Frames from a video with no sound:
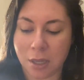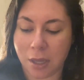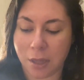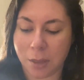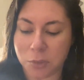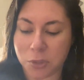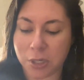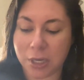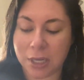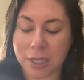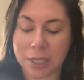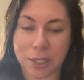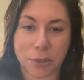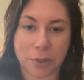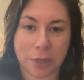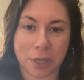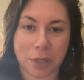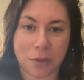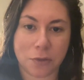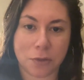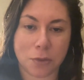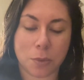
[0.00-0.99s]
I'm trying to get
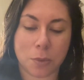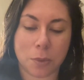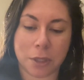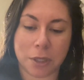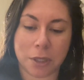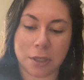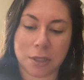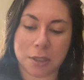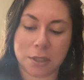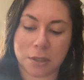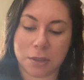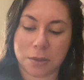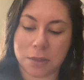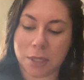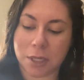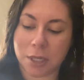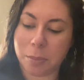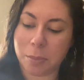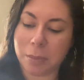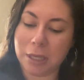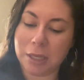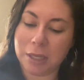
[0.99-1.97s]
ready for work, so I was
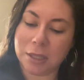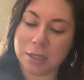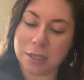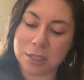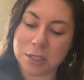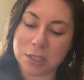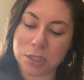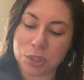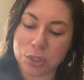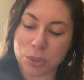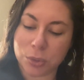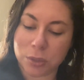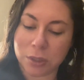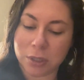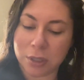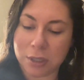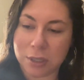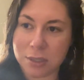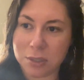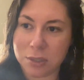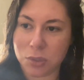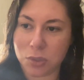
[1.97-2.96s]
going to make this
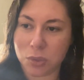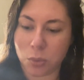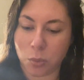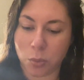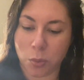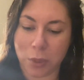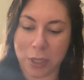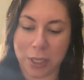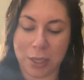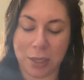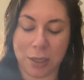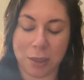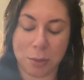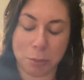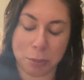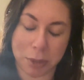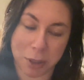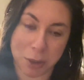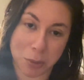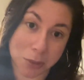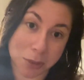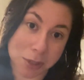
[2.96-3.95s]
short and sweet,
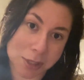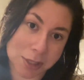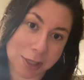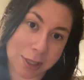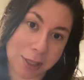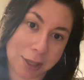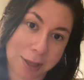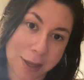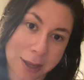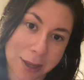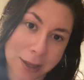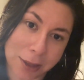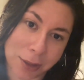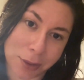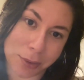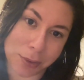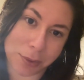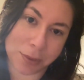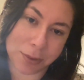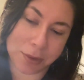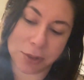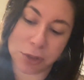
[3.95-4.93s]
but we'll see
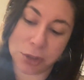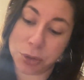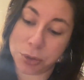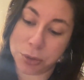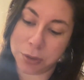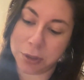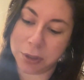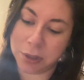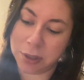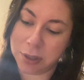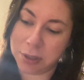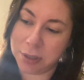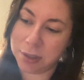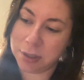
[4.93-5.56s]
how short